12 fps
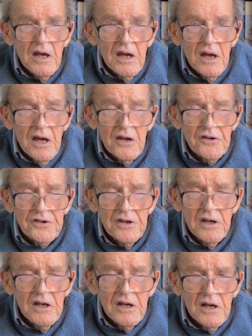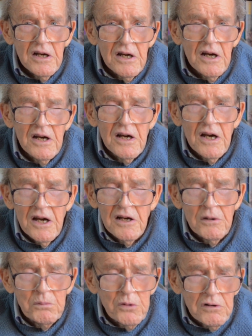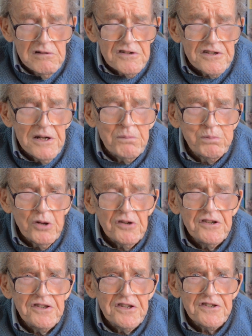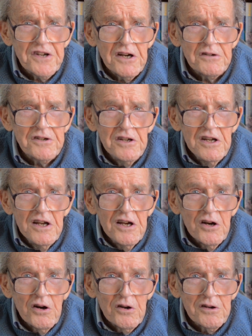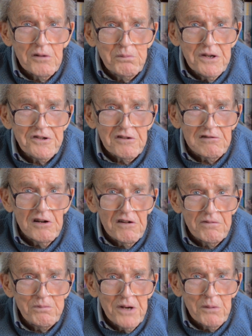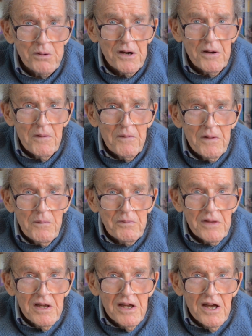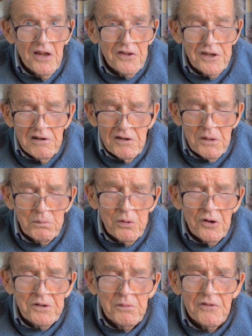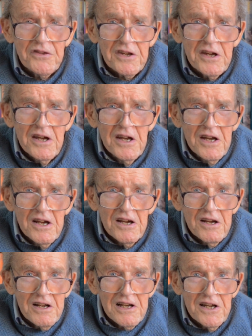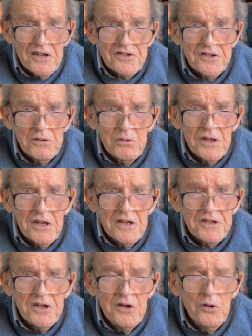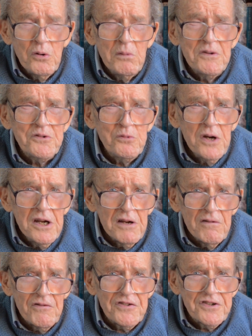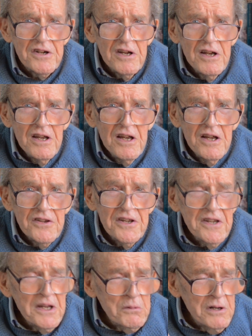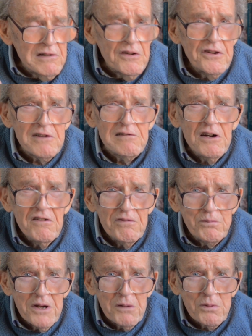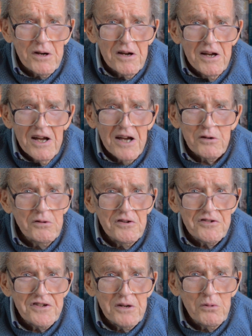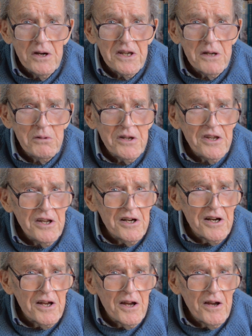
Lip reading: And I laboriously plotted this out on a piece of graph paper. And there at the bottom of the glacier were these enormous waves. There they were on the graph paper. I couldn't see why they were there.